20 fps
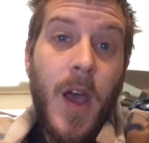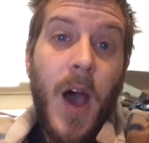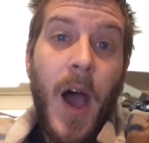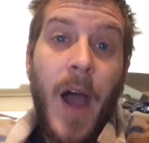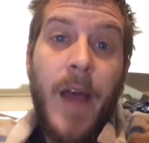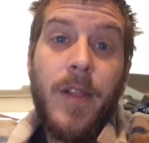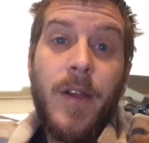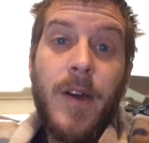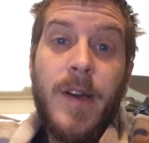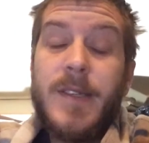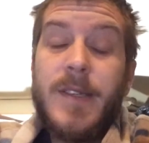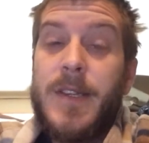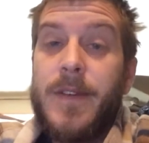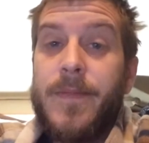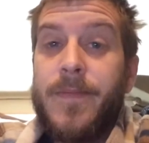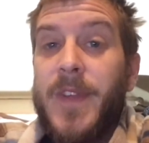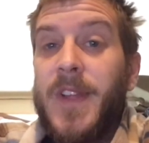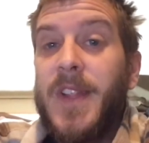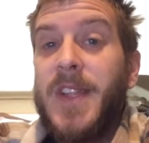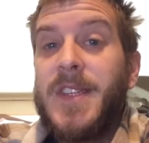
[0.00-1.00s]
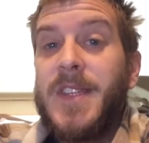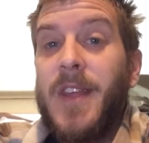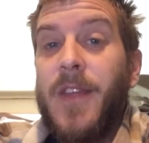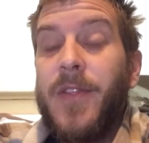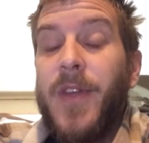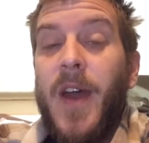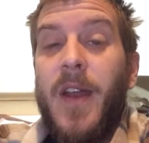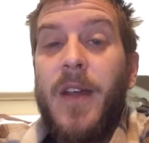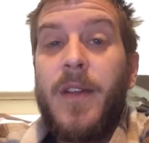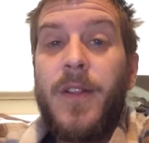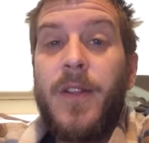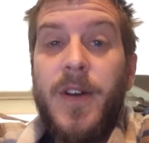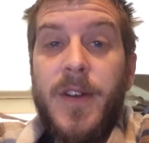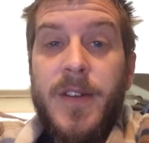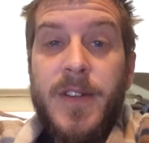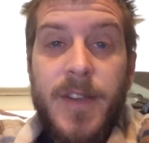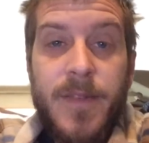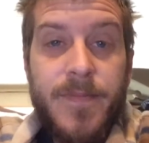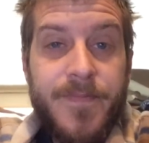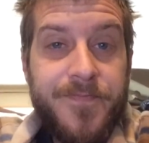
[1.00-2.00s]
I looked, at least I thought I
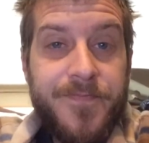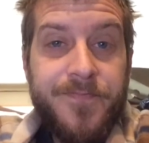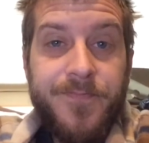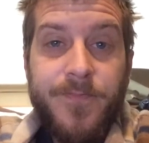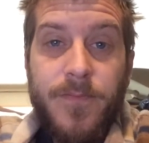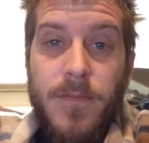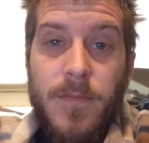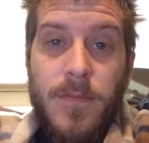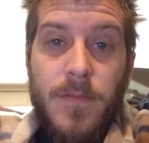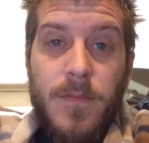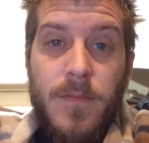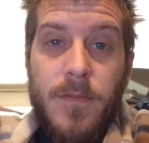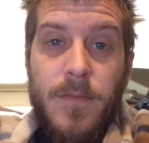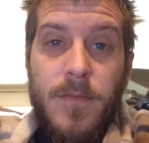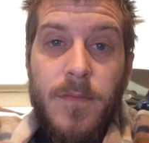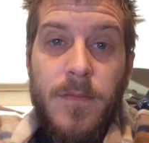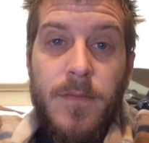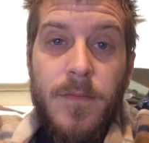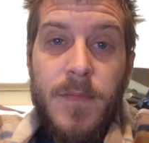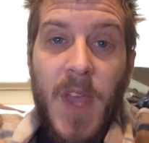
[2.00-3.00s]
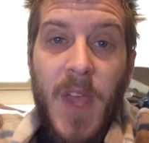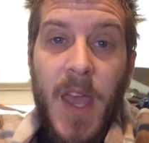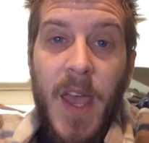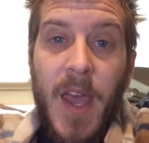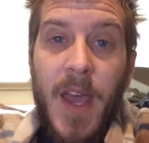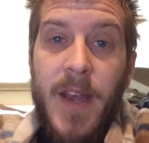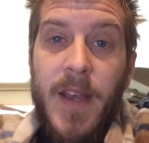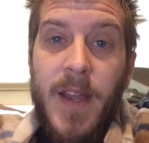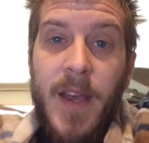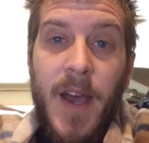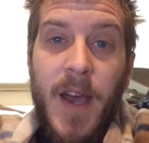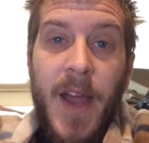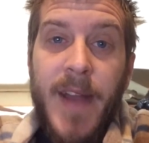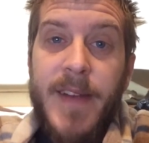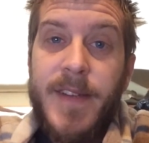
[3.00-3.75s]
looked, and I